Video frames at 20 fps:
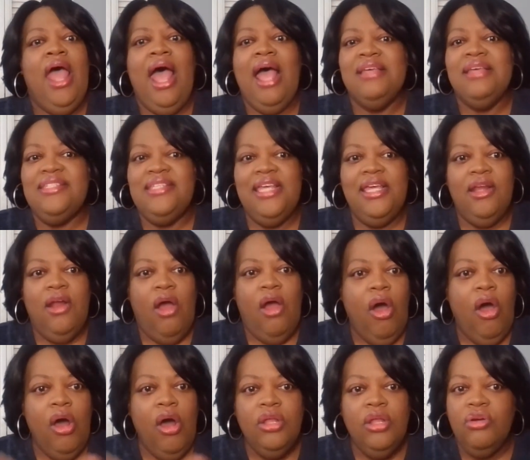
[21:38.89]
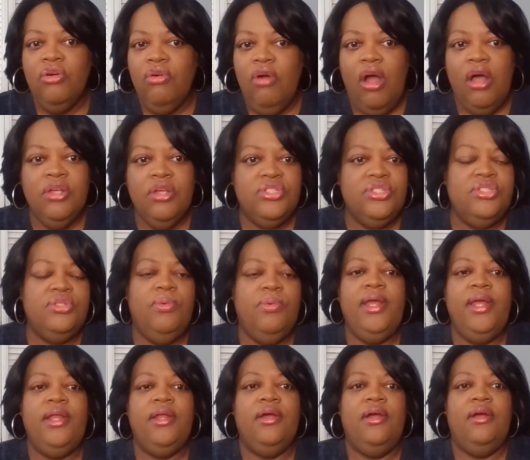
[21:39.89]
I see it all across
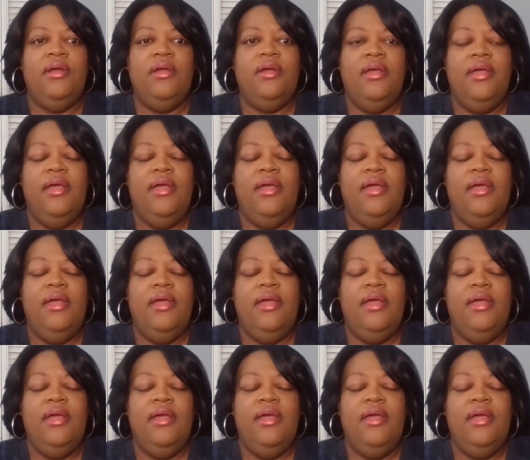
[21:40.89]
Twitter.